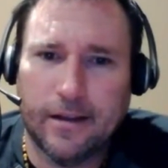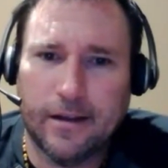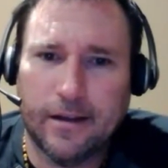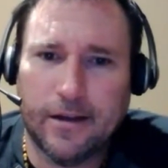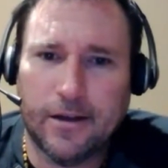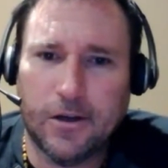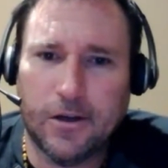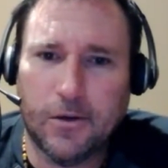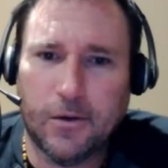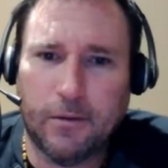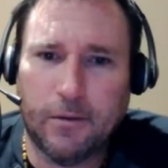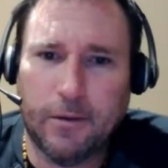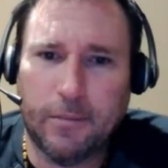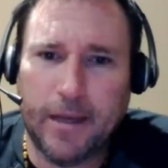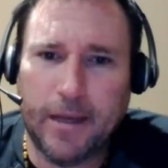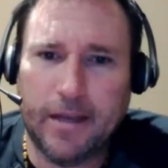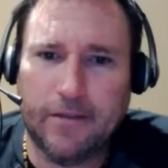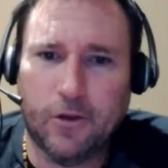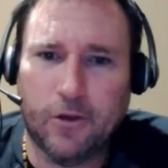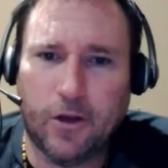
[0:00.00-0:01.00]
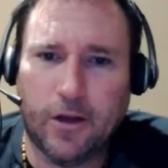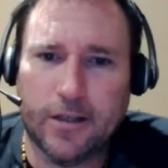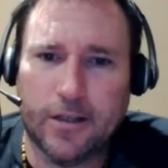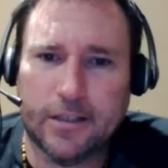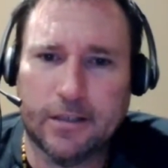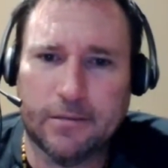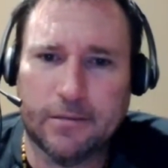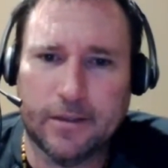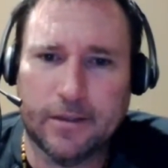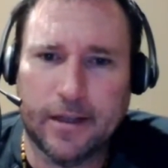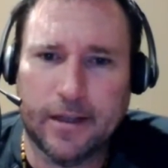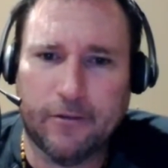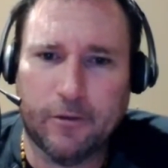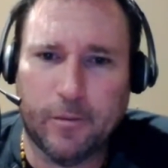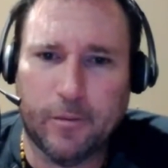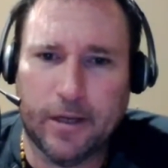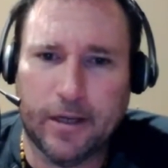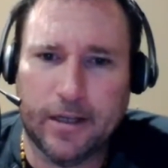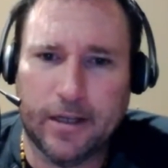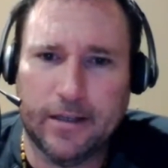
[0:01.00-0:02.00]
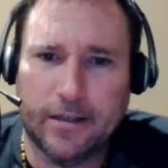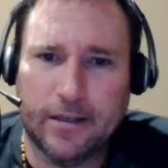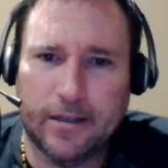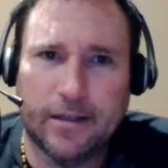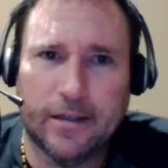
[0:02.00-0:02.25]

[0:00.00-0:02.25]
Uh-oh, well, we may have lost him, everybody.